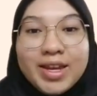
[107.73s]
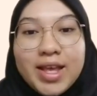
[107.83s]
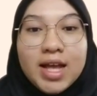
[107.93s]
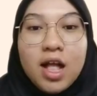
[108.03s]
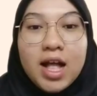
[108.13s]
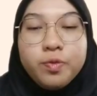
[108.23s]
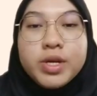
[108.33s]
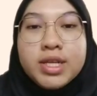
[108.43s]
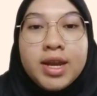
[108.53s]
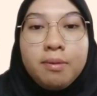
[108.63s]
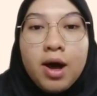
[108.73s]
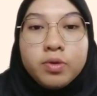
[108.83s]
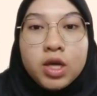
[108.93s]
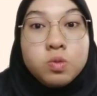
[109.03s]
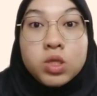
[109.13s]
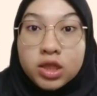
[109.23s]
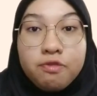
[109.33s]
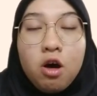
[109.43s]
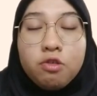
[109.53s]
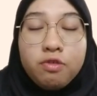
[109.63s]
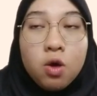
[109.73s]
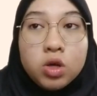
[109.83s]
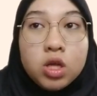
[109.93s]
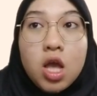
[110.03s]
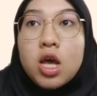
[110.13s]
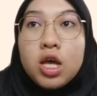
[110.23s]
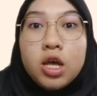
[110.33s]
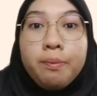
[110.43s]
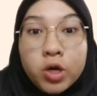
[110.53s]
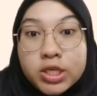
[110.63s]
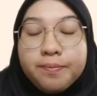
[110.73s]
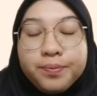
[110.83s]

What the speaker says: I will present about the objective of our project.